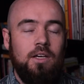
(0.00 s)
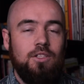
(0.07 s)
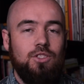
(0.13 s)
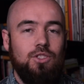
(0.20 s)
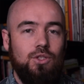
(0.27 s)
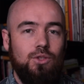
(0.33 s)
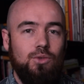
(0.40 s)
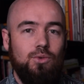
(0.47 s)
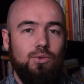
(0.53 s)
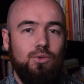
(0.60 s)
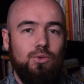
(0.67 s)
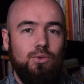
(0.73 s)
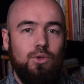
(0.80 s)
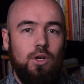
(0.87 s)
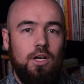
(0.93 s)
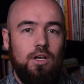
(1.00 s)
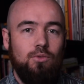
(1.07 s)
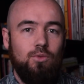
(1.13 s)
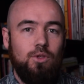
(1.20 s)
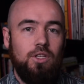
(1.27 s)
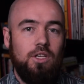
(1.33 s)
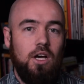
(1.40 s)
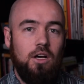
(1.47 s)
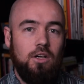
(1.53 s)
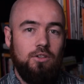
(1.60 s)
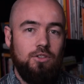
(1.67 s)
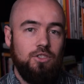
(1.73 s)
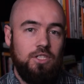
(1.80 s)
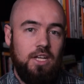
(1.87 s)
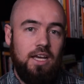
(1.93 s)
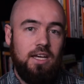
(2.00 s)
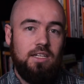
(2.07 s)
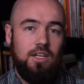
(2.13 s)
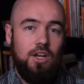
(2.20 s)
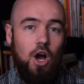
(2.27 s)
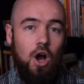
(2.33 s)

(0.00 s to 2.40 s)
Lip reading: to really understand and